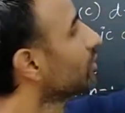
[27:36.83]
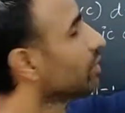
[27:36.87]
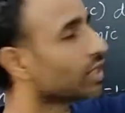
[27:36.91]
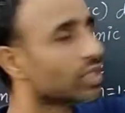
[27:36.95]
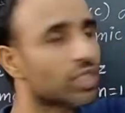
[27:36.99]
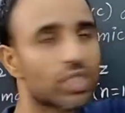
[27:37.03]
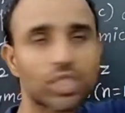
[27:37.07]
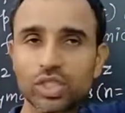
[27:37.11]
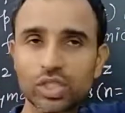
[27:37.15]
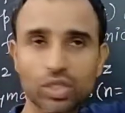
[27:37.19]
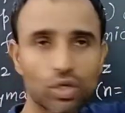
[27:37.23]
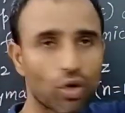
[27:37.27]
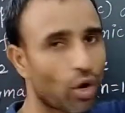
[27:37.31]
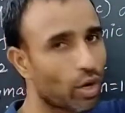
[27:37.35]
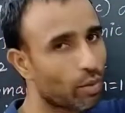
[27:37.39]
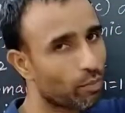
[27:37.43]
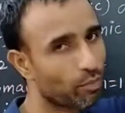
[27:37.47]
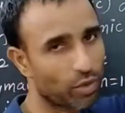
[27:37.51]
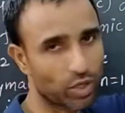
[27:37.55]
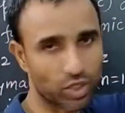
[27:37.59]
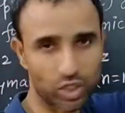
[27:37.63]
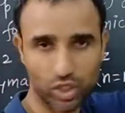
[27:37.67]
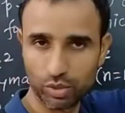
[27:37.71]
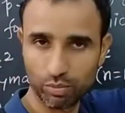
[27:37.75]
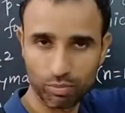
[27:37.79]
This is not
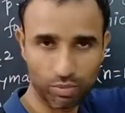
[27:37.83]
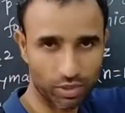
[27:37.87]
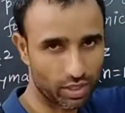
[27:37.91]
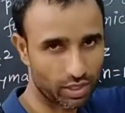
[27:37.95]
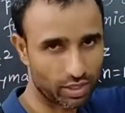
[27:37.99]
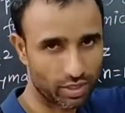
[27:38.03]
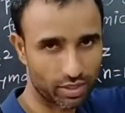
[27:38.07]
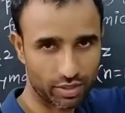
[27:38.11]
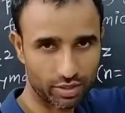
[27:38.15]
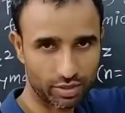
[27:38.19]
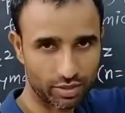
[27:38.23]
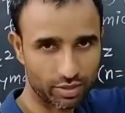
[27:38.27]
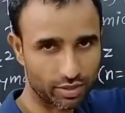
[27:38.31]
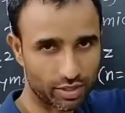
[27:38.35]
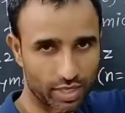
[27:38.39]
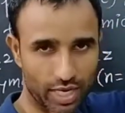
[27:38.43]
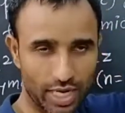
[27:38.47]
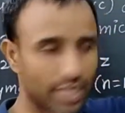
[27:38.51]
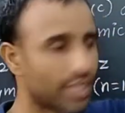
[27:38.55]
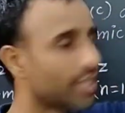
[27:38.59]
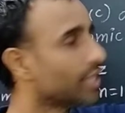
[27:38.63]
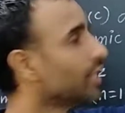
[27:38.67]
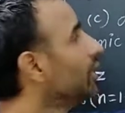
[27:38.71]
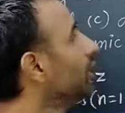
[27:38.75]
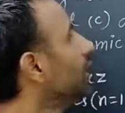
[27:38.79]
possible,
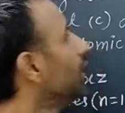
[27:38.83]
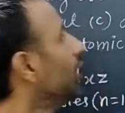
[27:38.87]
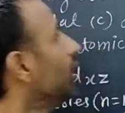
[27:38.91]
right?